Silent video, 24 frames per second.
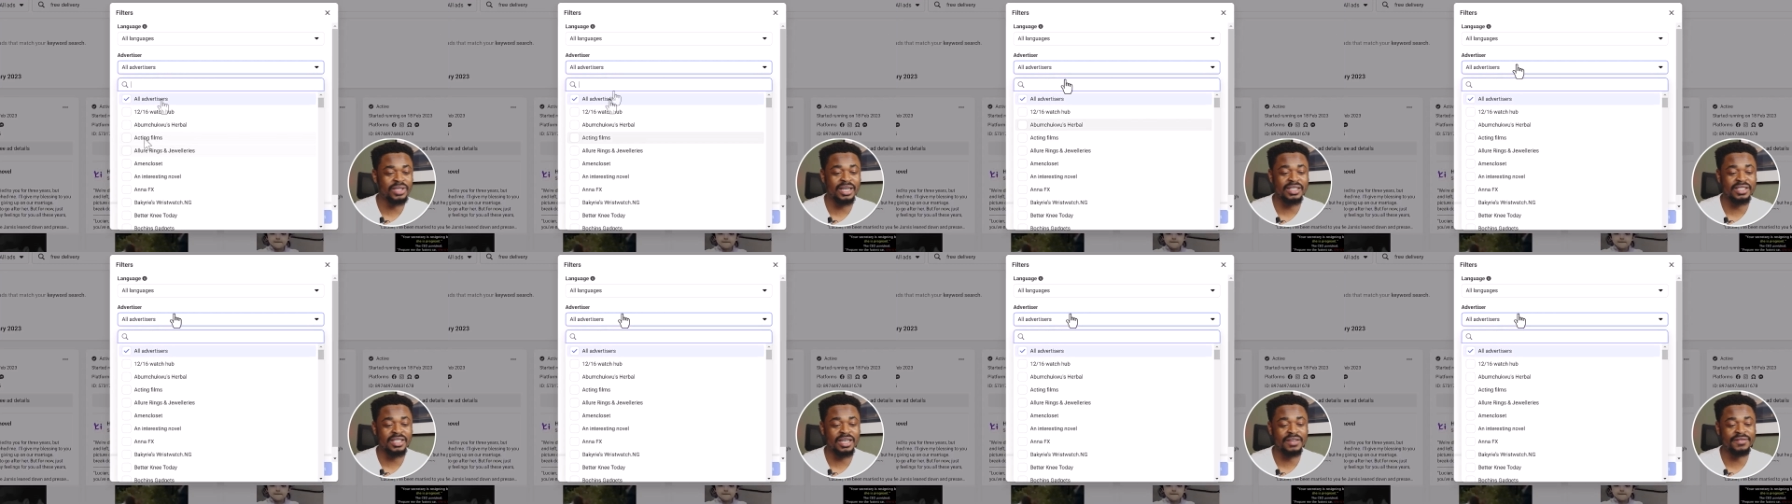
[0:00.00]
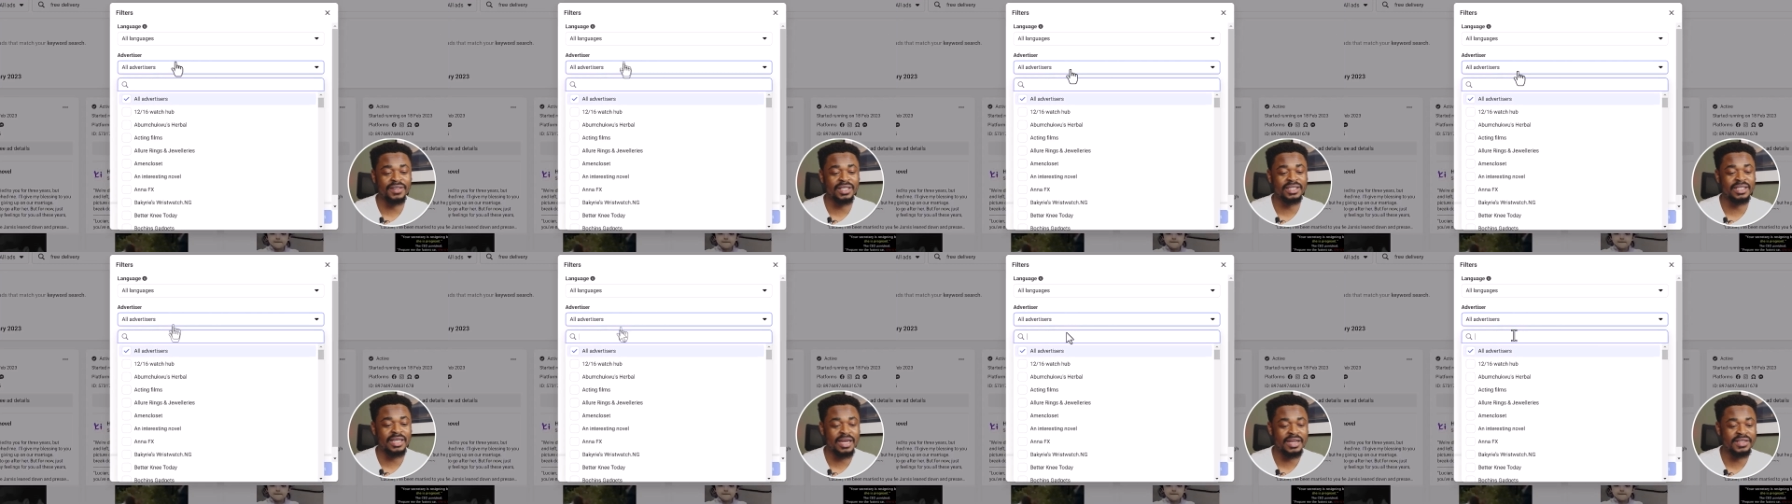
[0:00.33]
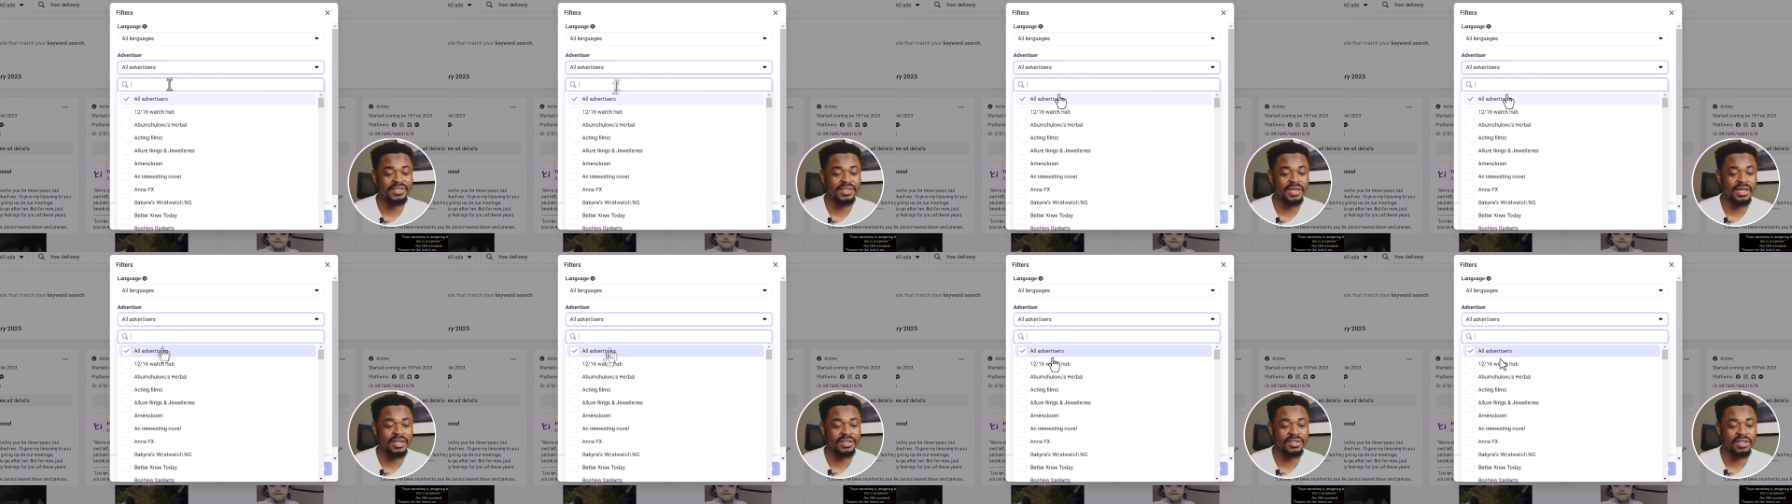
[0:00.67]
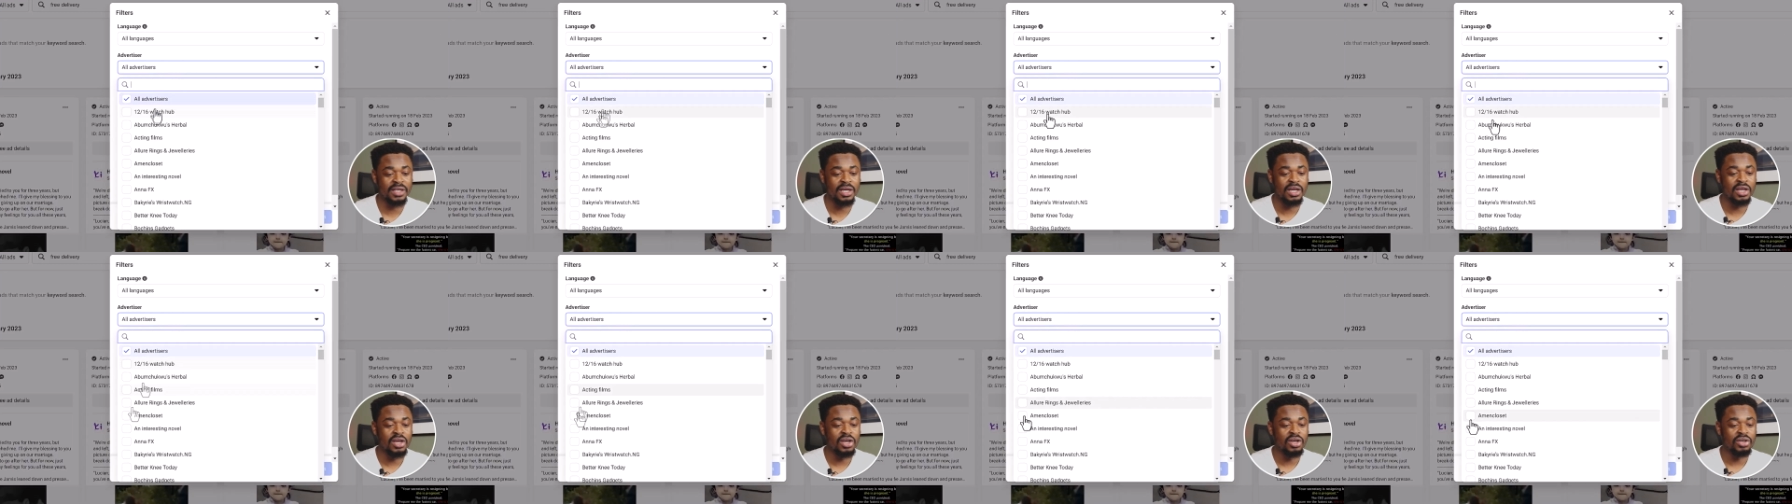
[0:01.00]
You can see
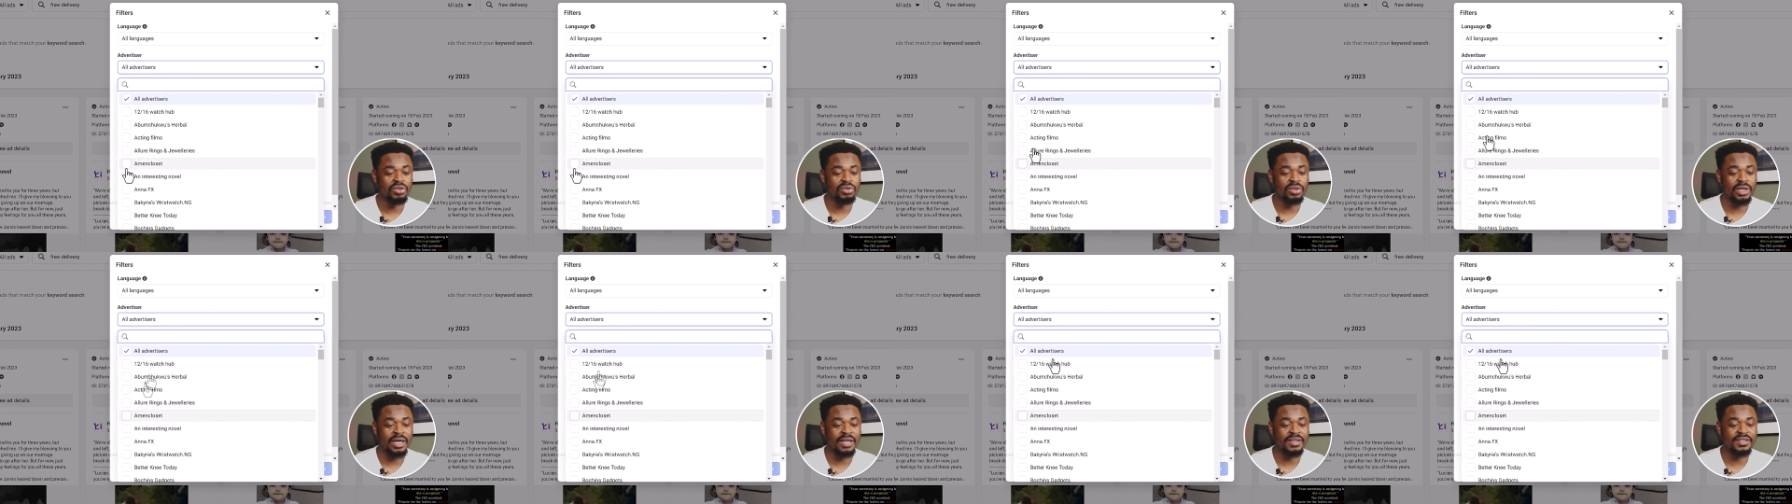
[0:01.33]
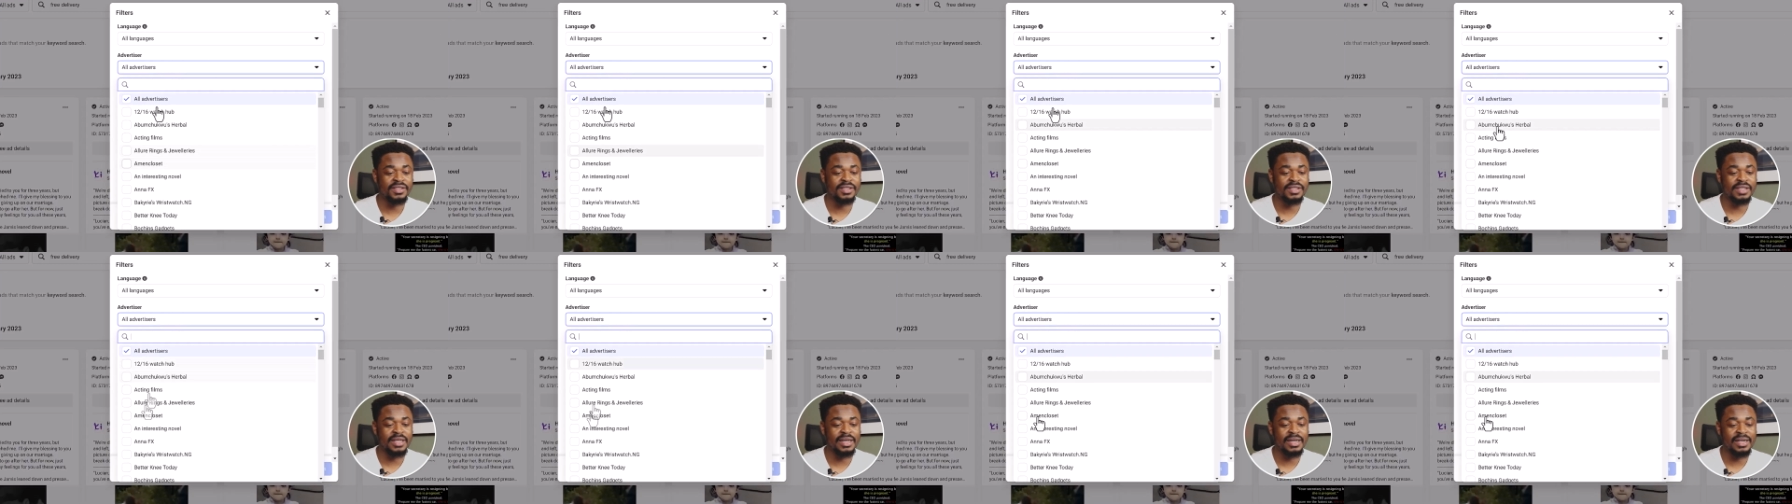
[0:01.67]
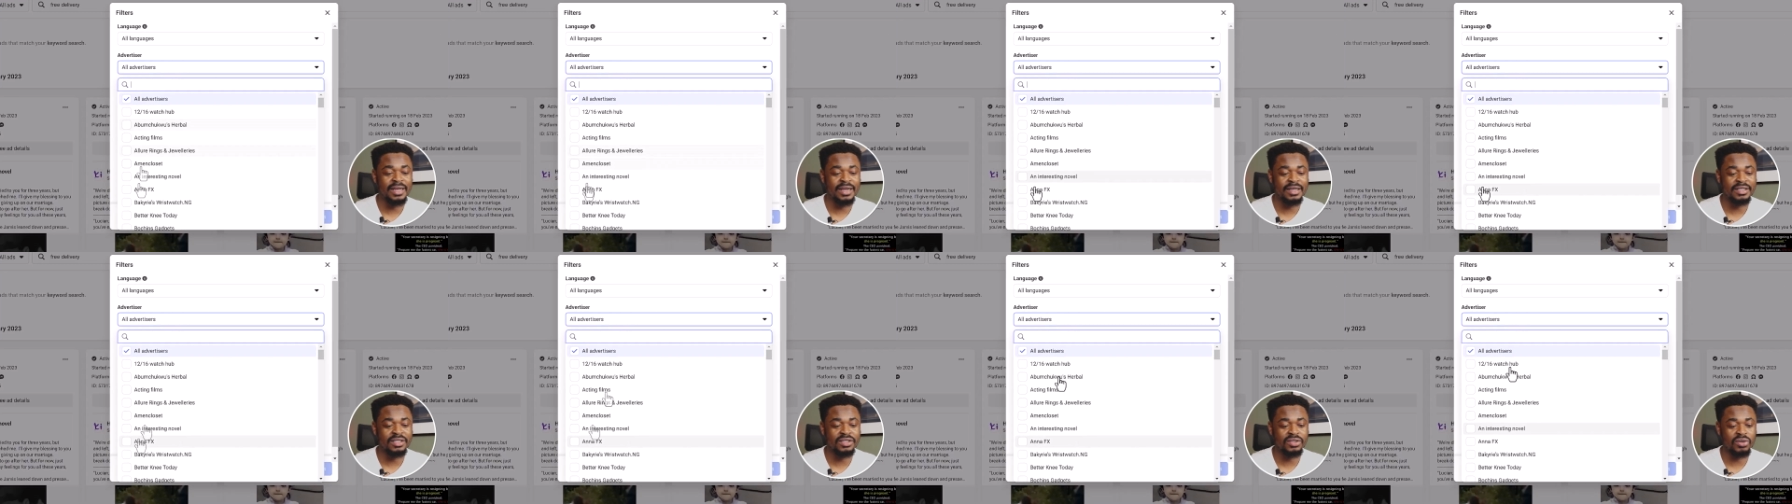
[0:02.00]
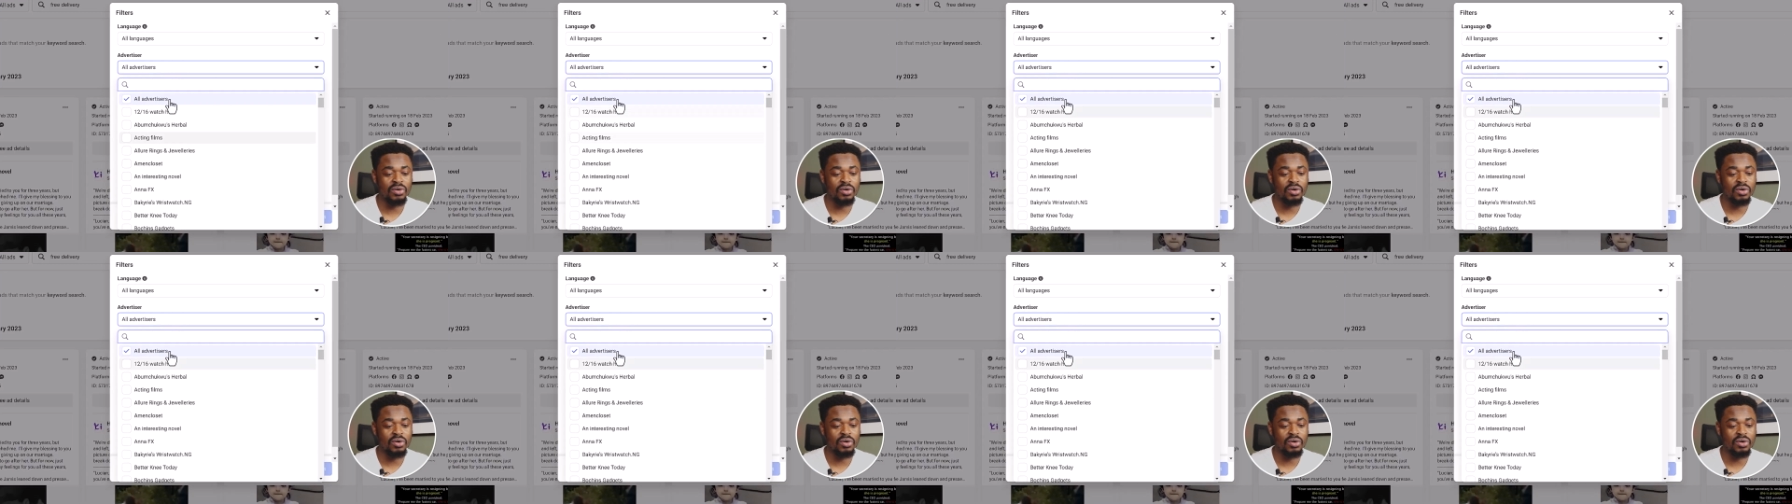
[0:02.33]
advertisers. You can select